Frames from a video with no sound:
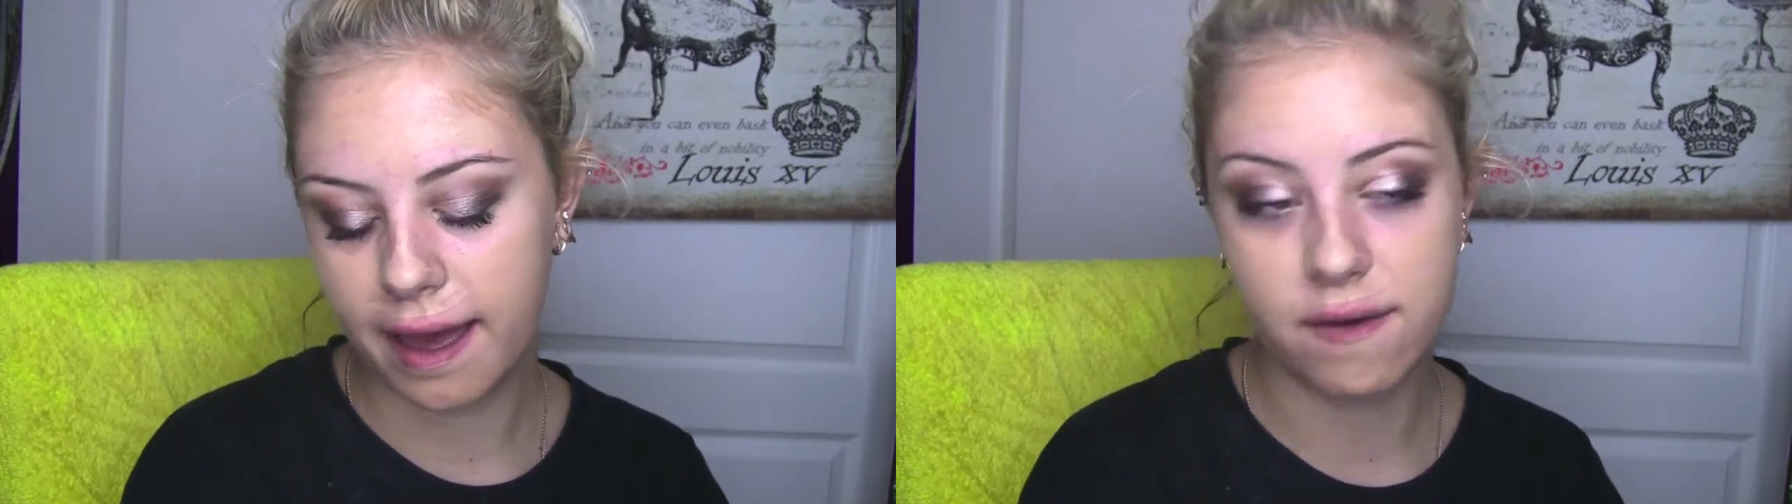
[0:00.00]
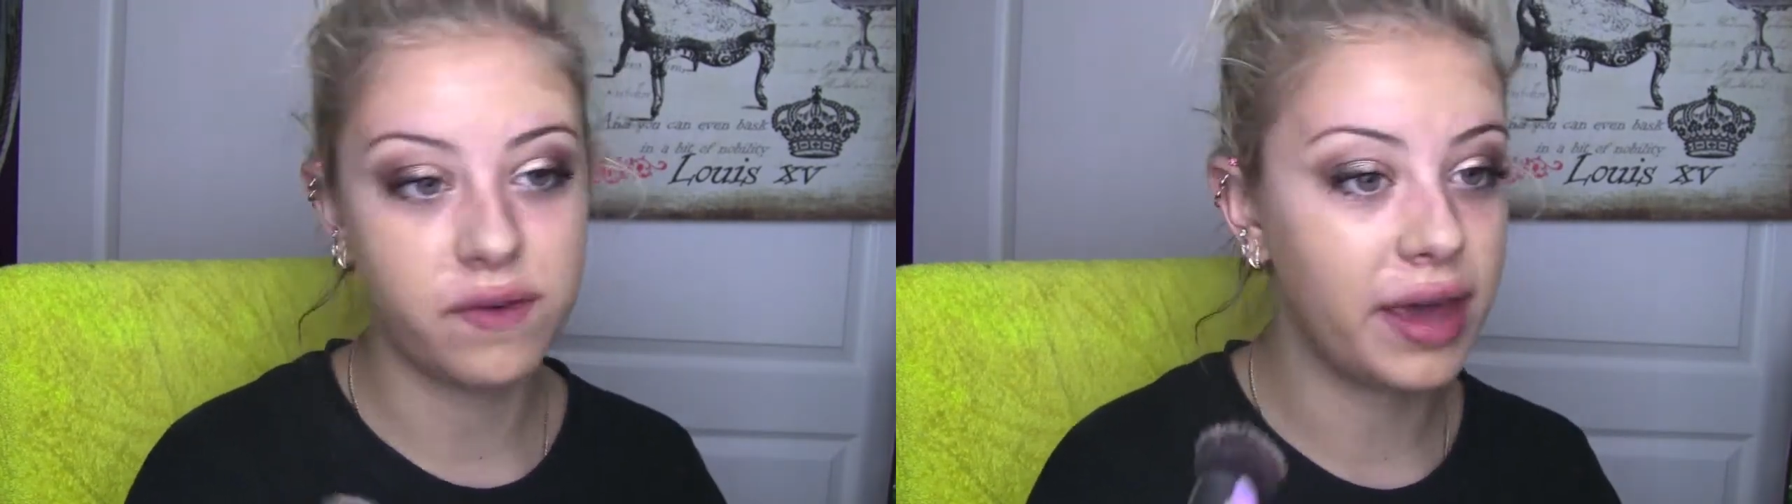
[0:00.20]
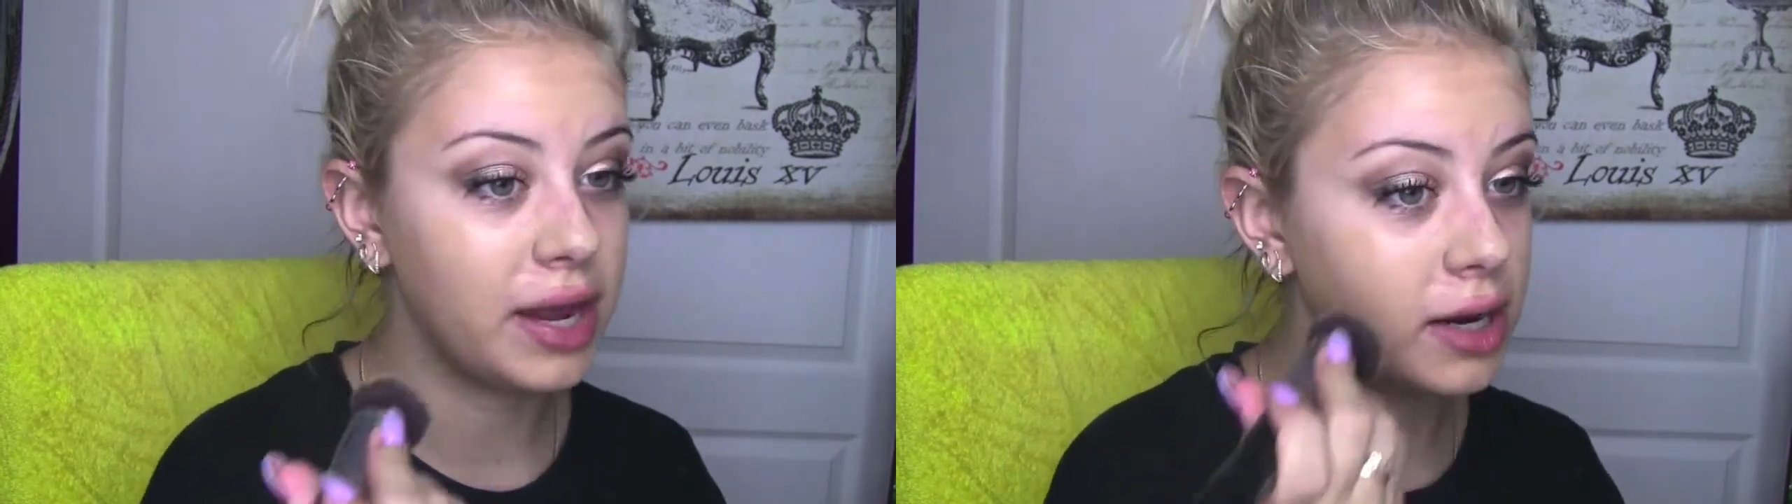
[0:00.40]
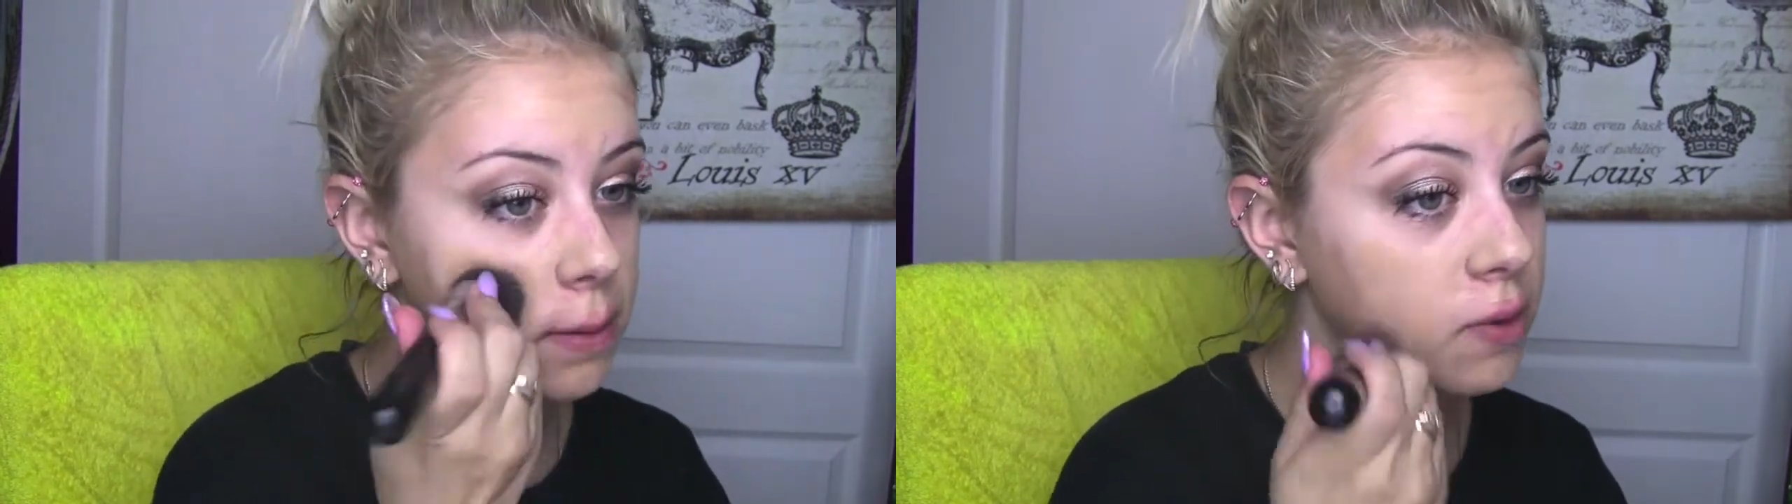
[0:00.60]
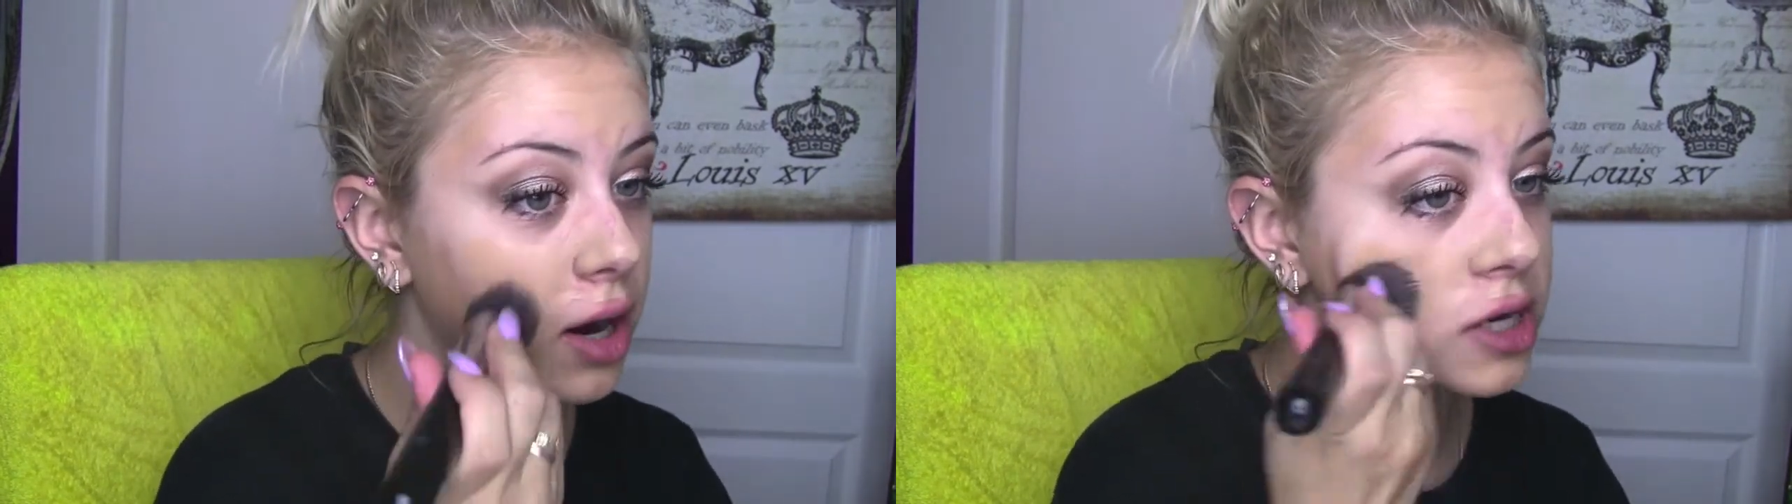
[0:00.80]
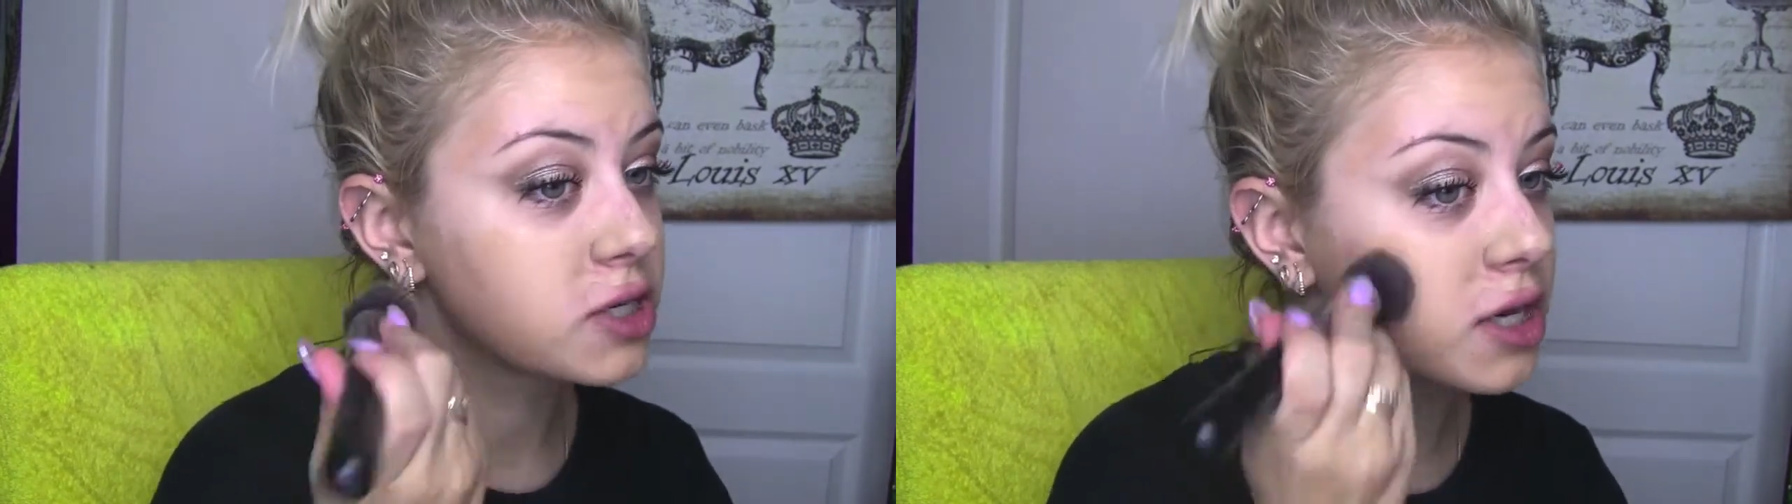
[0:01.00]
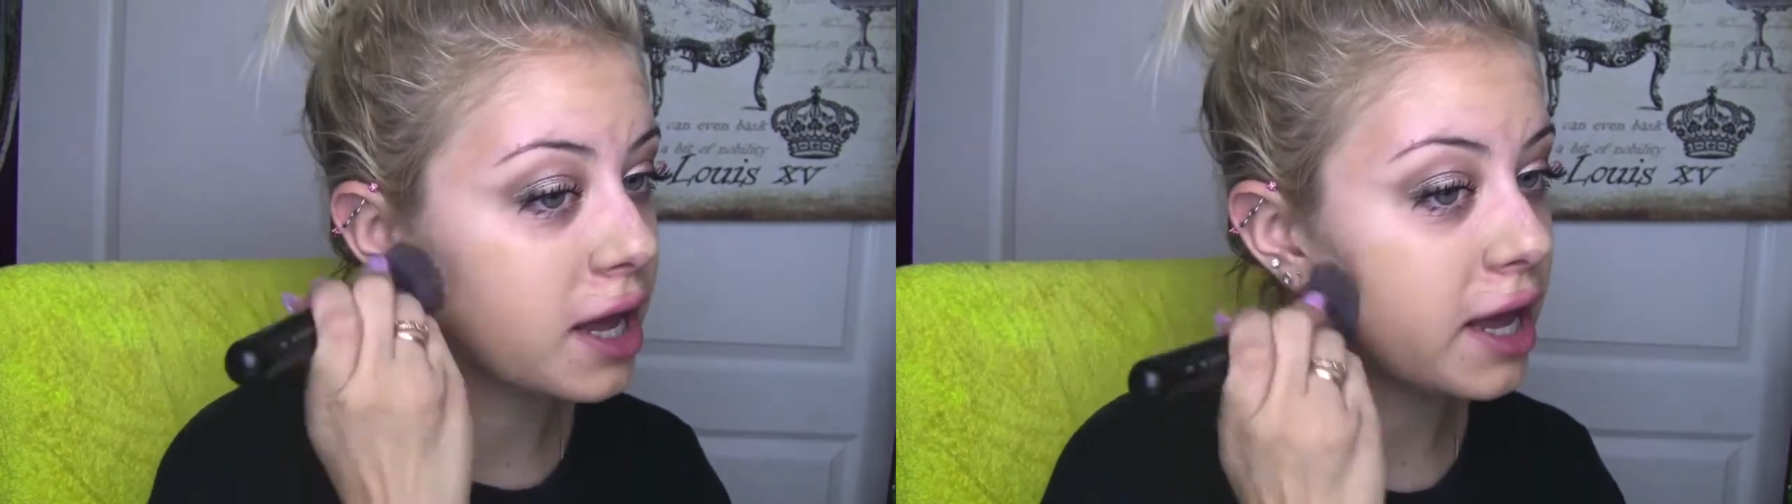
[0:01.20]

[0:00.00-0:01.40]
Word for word: F80 brush